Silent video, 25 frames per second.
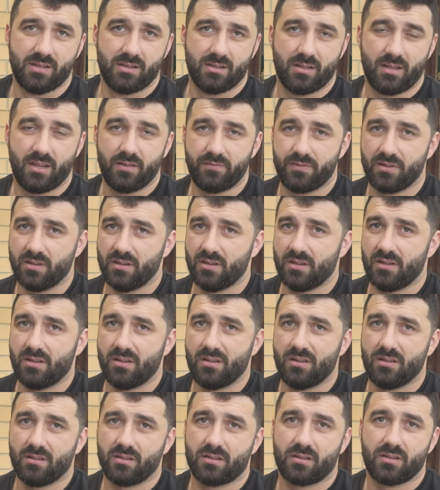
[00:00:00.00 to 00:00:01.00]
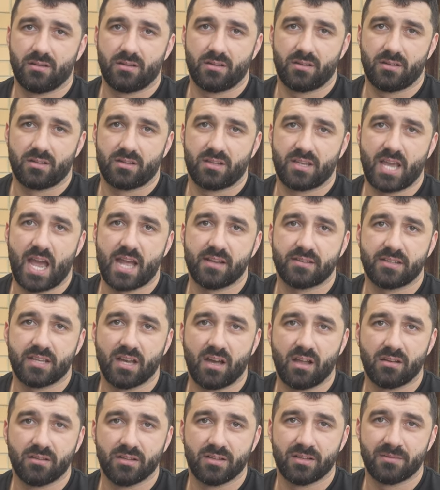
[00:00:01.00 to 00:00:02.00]
If you're cat
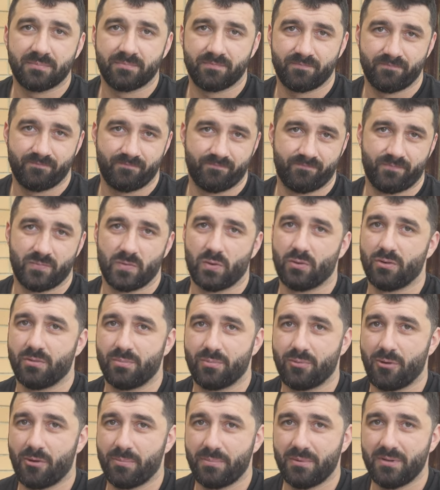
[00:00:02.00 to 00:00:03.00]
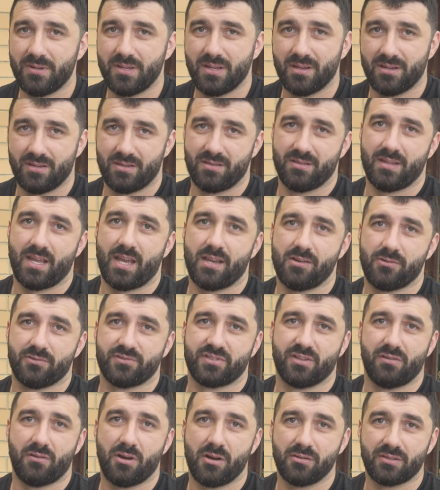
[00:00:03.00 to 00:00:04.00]
culling on a property and they
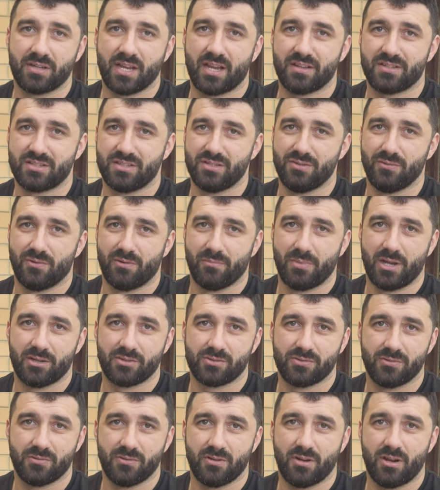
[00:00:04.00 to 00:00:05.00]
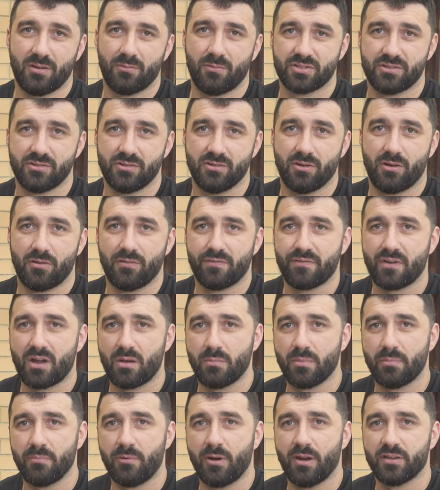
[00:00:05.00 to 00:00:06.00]
also own cats and you want to make sure you don't shoot old
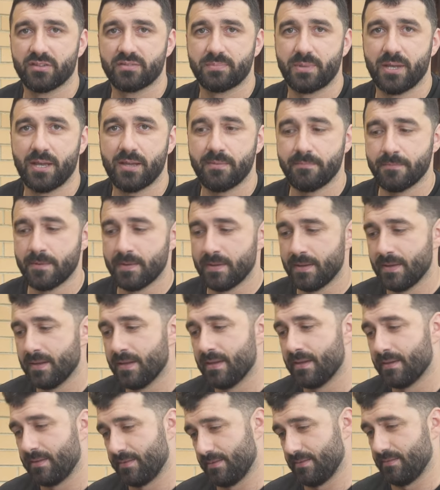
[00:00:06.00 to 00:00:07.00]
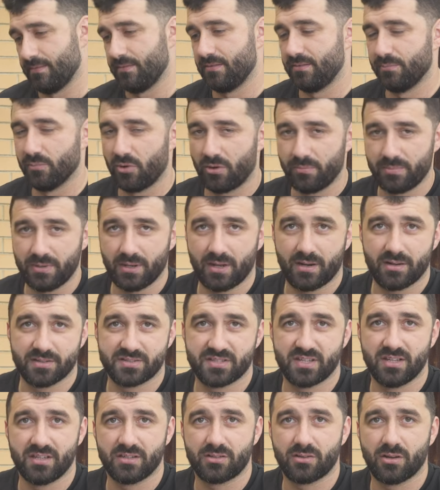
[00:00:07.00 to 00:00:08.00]
Farmer Brown's pet, you might be able to
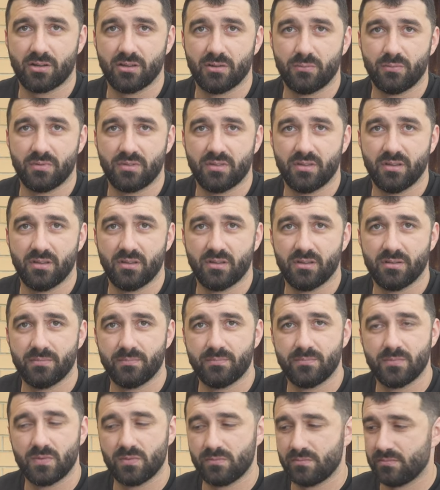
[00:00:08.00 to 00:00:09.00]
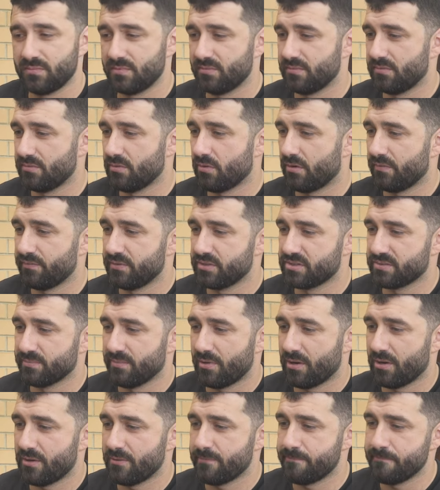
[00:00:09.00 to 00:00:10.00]
see a collar with the night vision
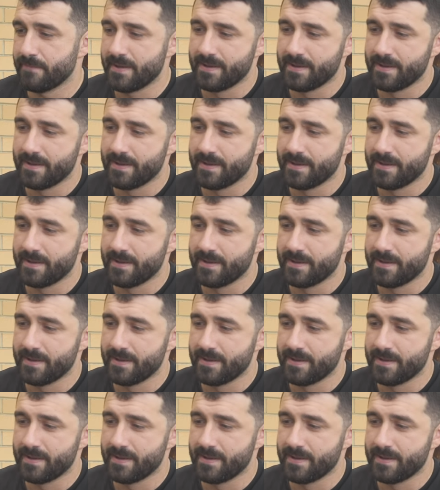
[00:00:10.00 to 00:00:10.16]
mode.